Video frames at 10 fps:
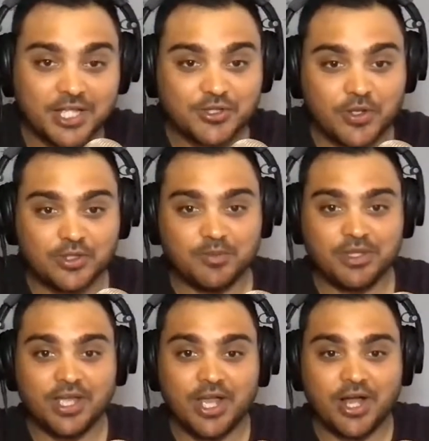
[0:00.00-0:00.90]
It's going to
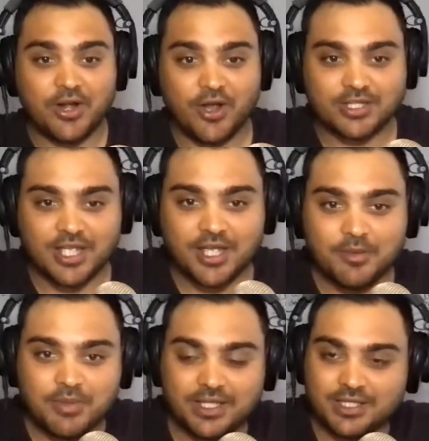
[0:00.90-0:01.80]
be a lot
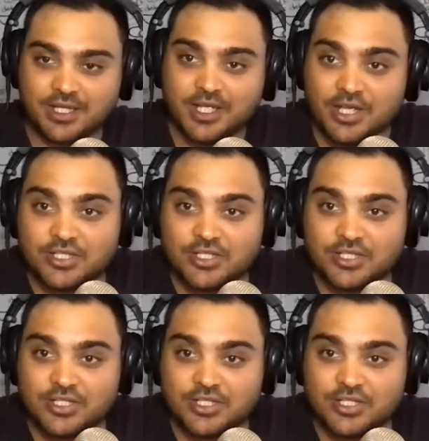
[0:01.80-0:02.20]
better.